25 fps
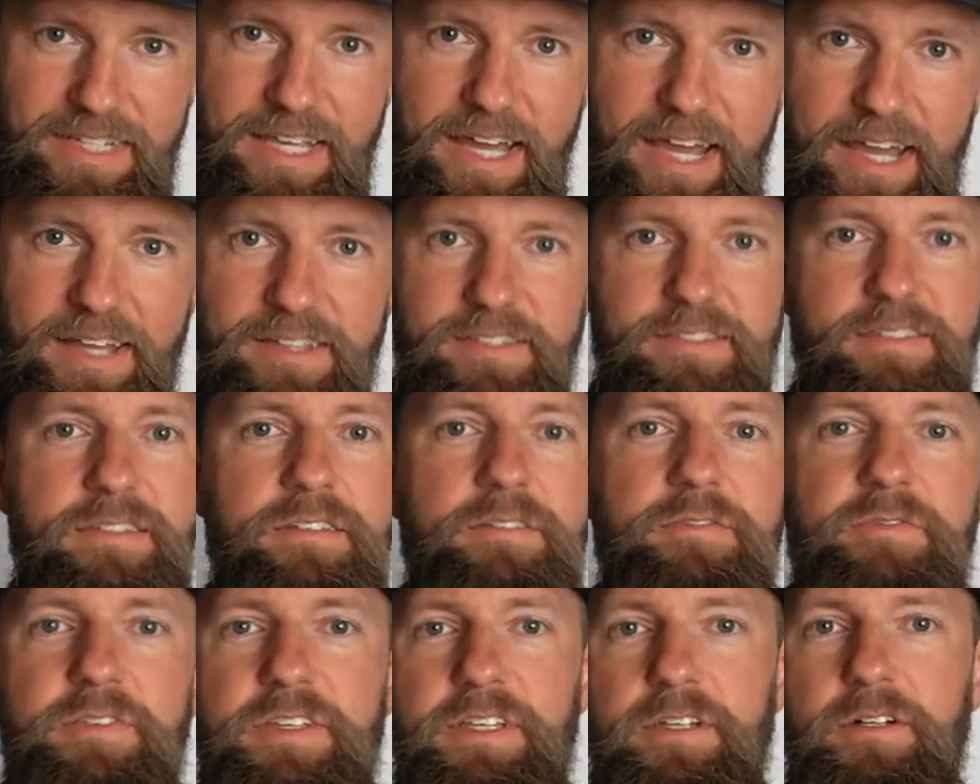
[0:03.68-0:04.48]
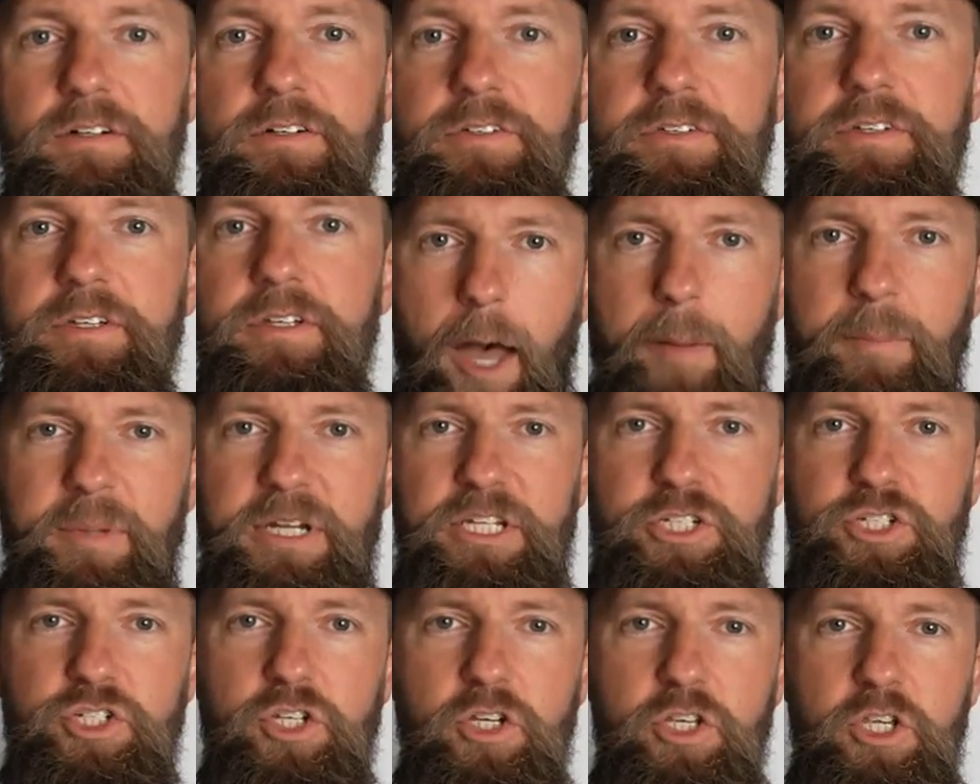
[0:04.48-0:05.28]
guys in the field. I'm gonna
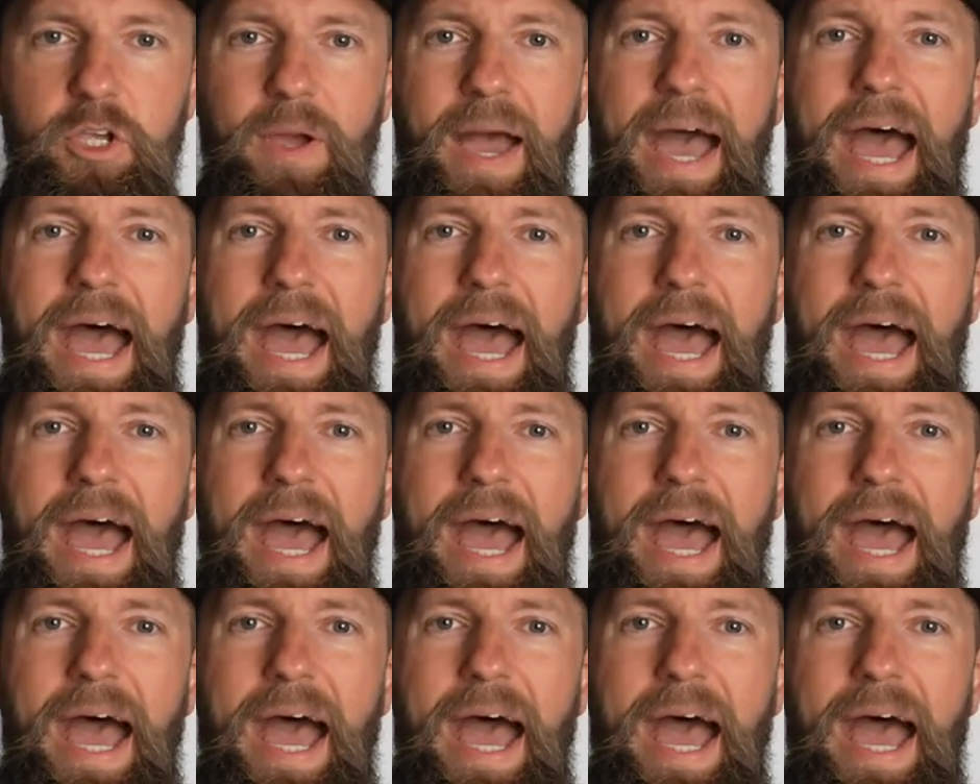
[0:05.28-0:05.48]
show you